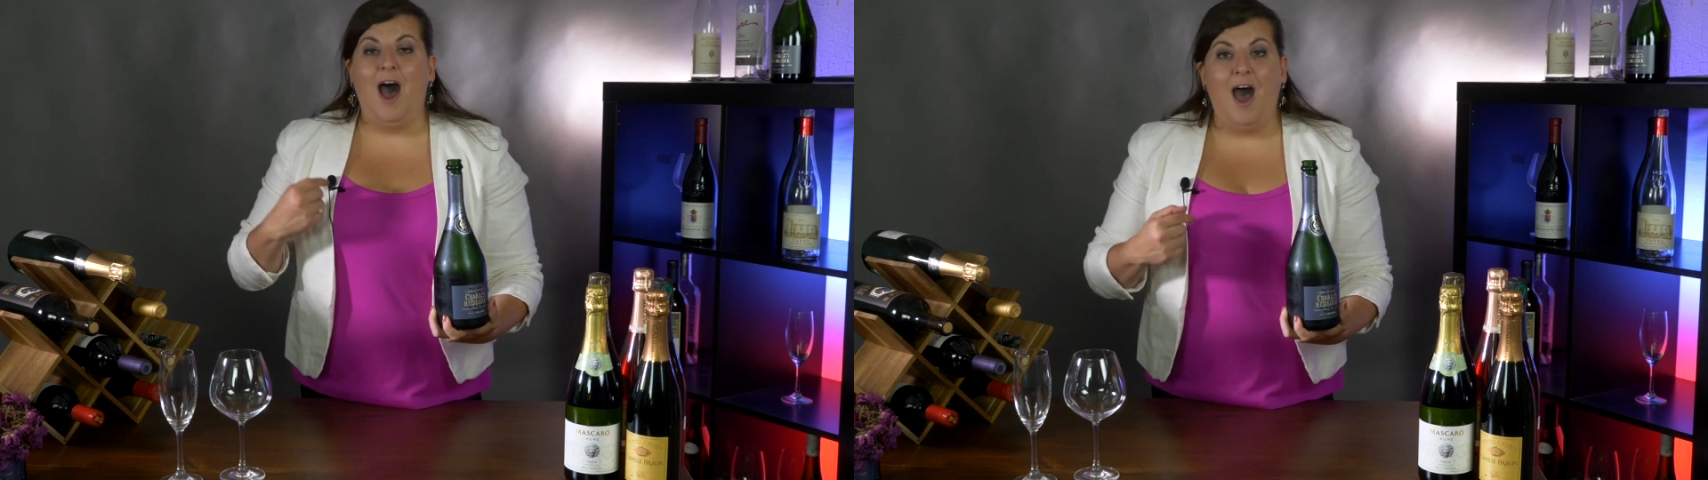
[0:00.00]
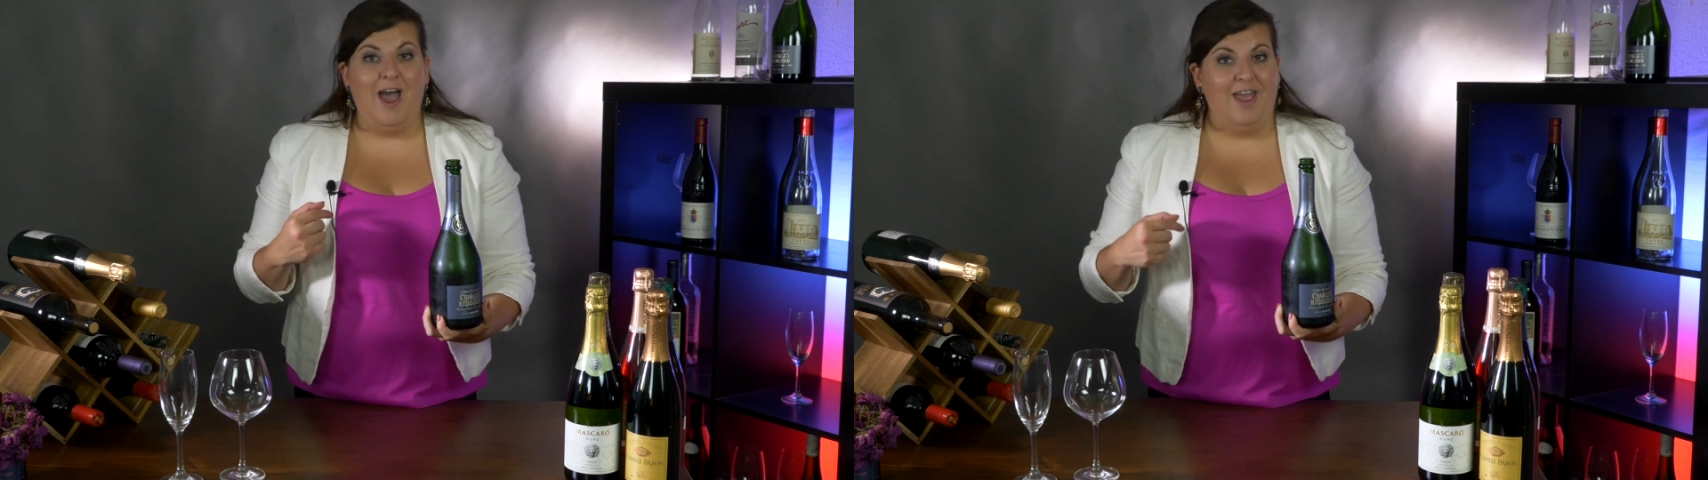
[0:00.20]

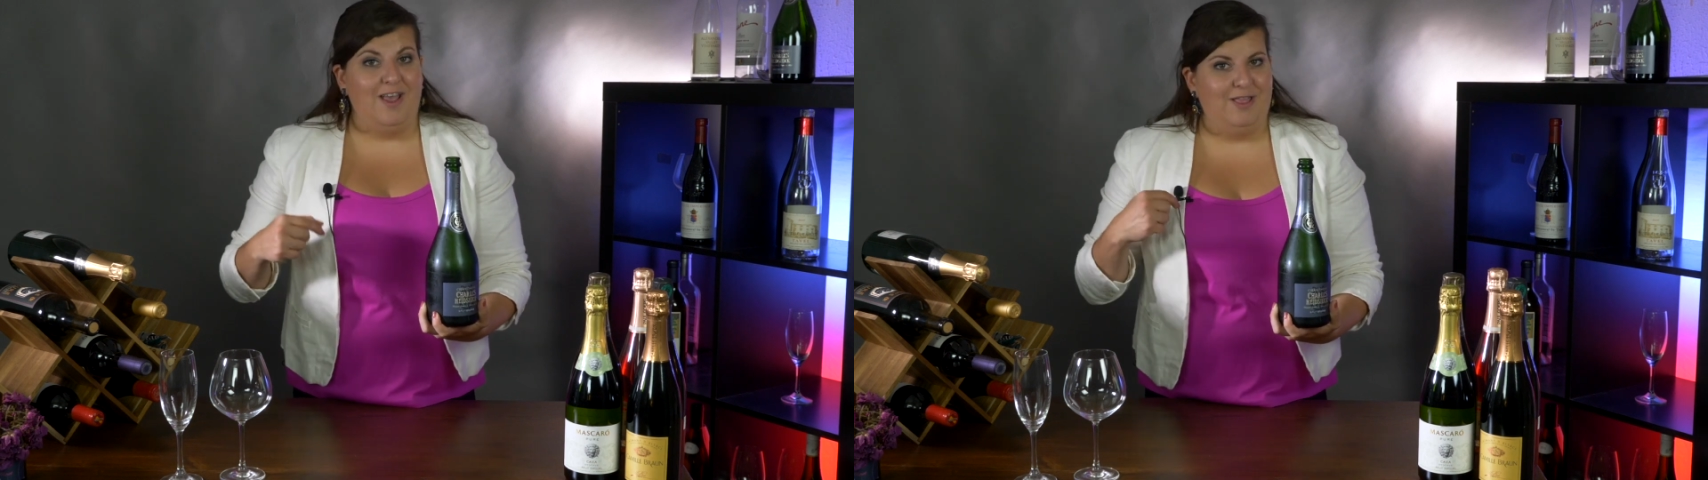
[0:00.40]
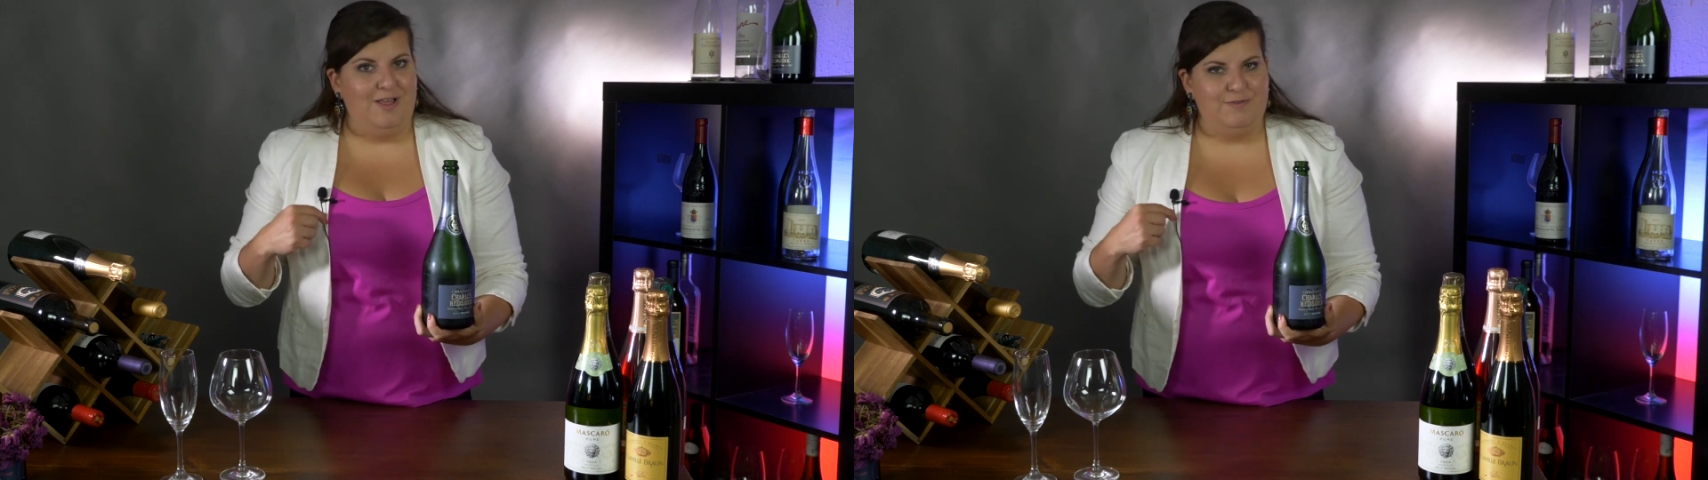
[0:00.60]

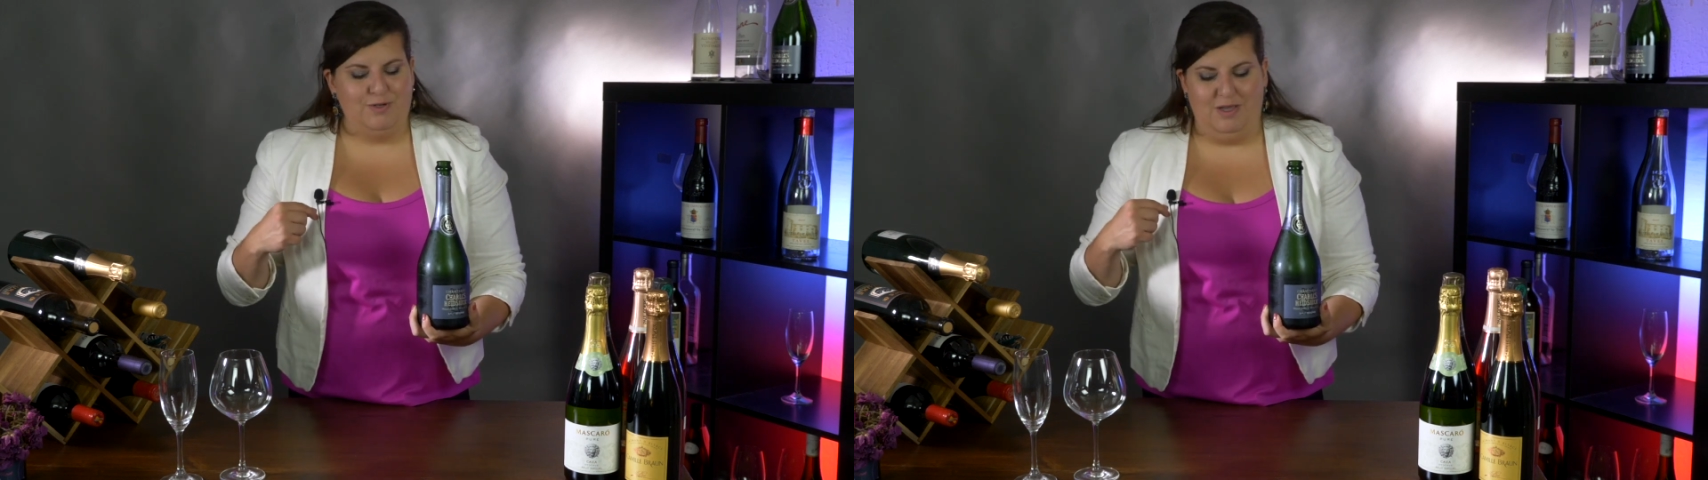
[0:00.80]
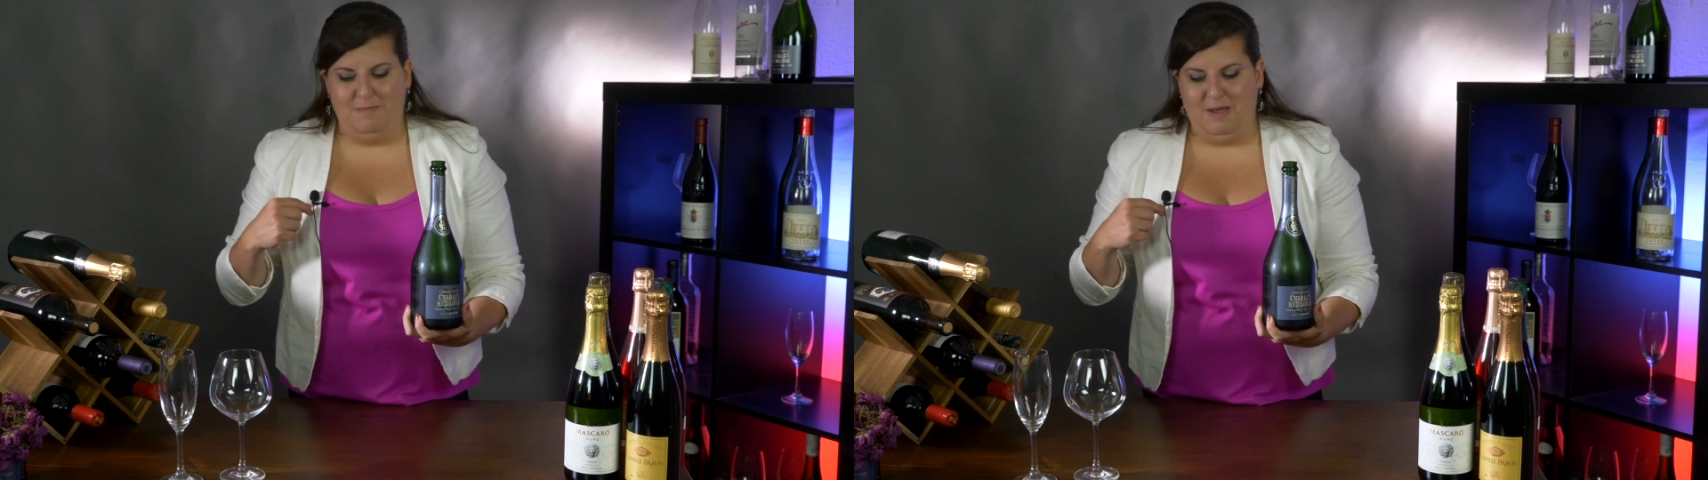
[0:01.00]
I love
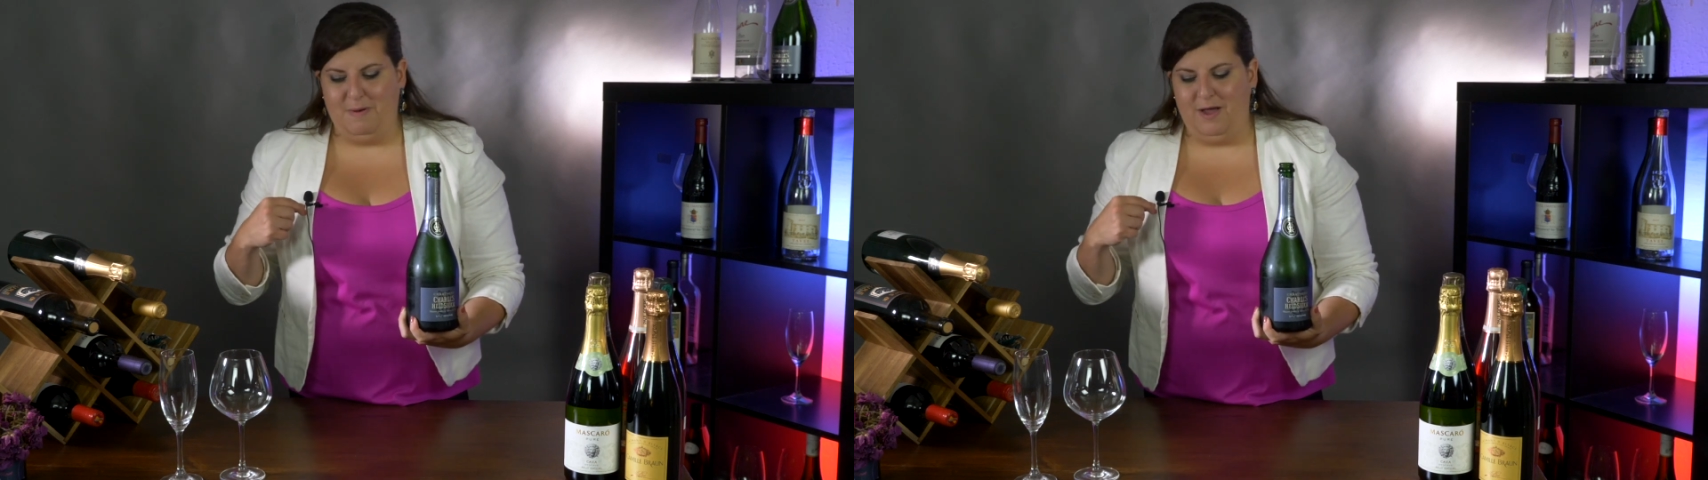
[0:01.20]
drinking my